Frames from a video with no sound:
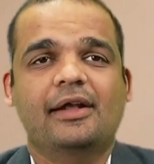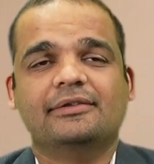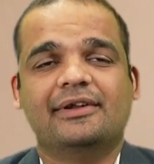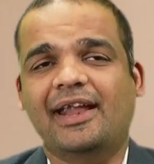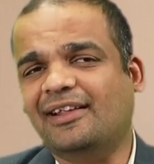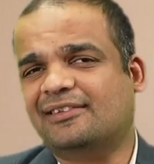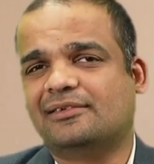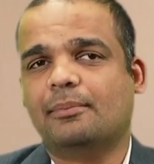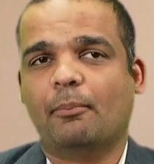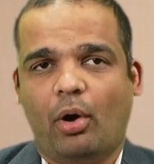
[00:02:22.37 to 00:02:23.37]
The
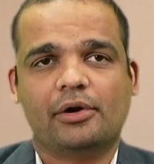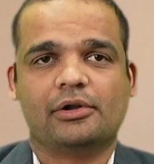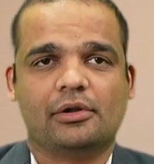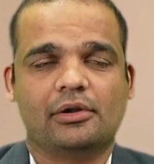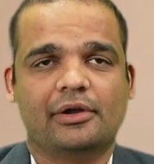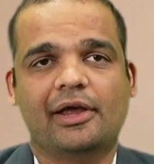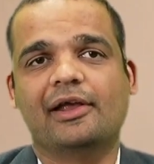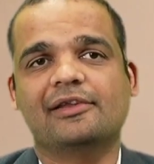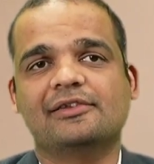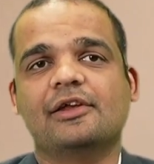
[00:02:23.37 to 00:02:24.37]
next model
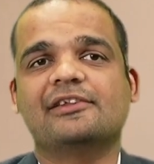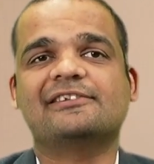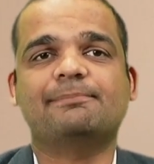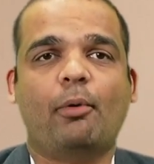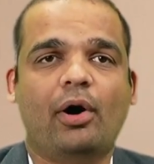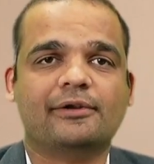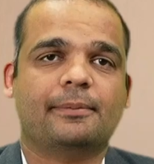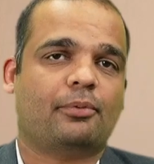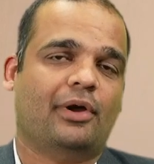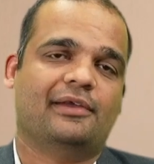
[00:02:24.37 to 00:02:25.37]
is spot
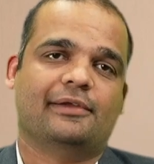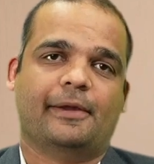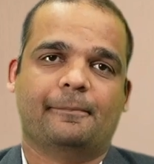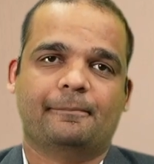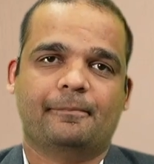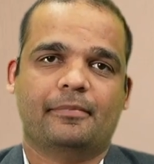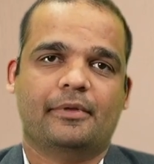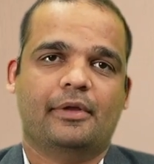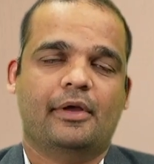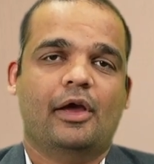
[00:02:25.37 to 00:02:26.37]
pricing.
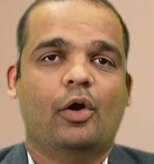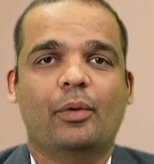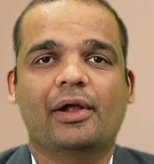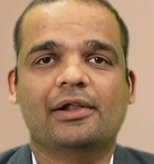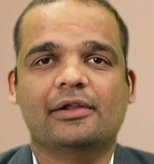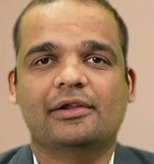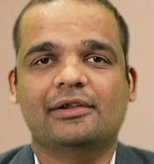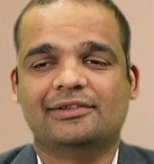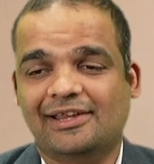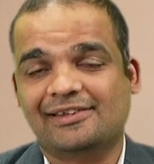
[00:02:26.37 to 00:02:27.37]
Well,
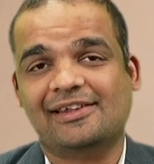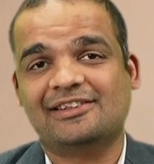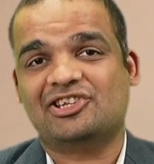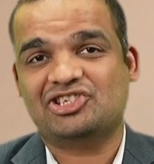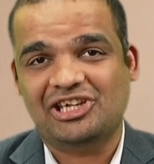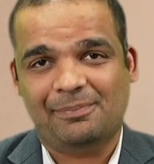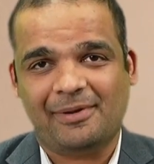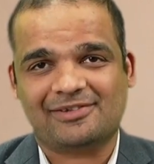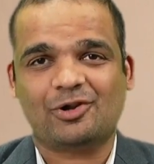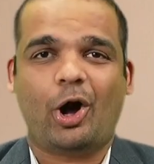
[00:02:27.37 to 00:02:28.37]
this is the
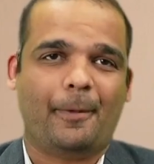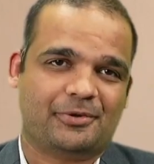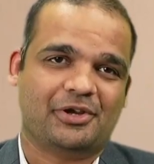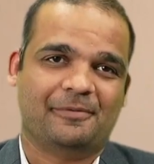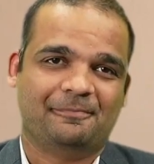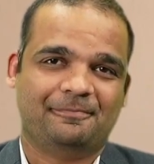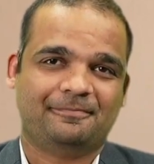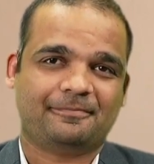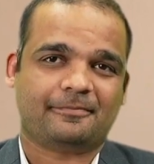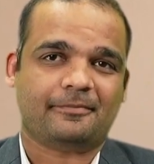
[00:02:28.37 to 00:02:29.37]
cheapest option,
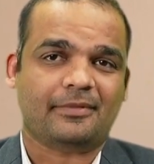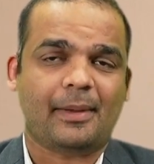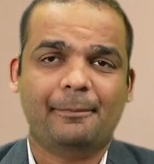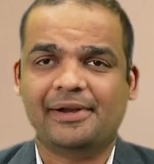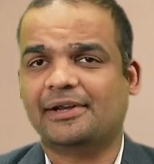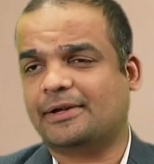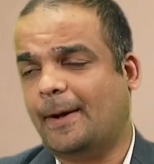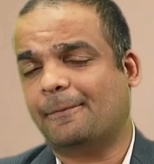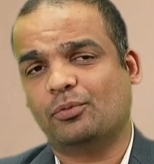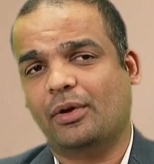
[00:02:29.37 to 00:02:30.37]
but it
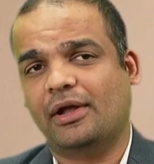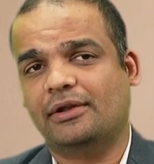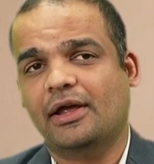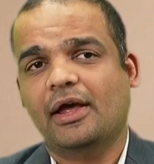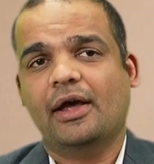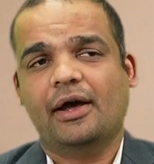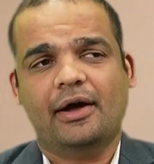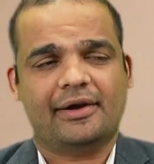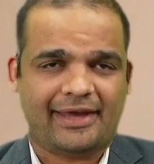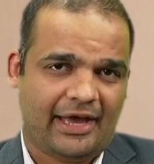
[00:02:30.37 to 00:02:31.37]
comes with
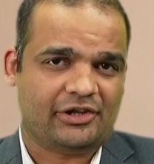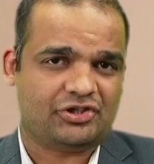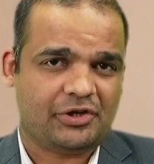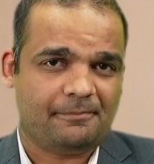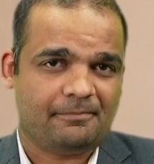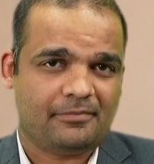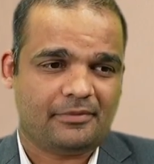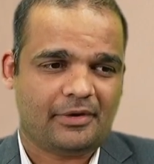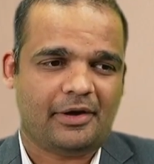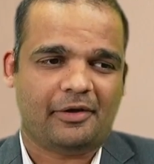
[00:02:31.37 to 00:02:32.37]
a catch,
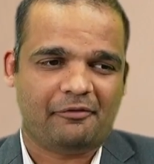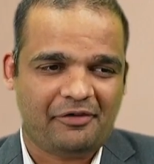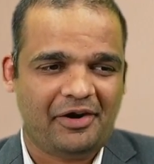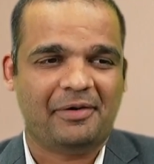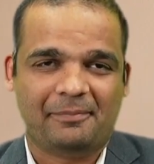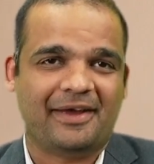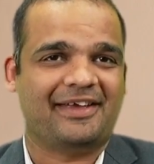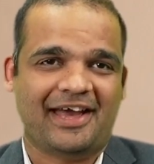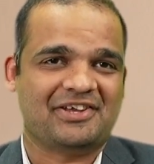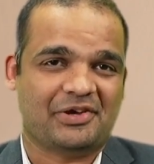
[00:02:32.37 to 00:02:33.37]
a very big
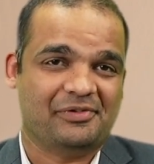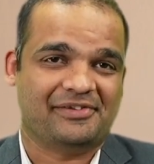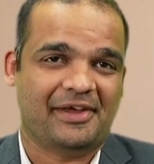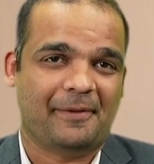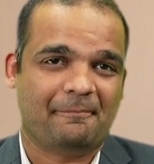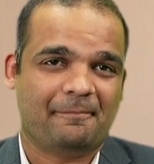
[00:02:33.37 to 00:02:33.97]
catch, I will say.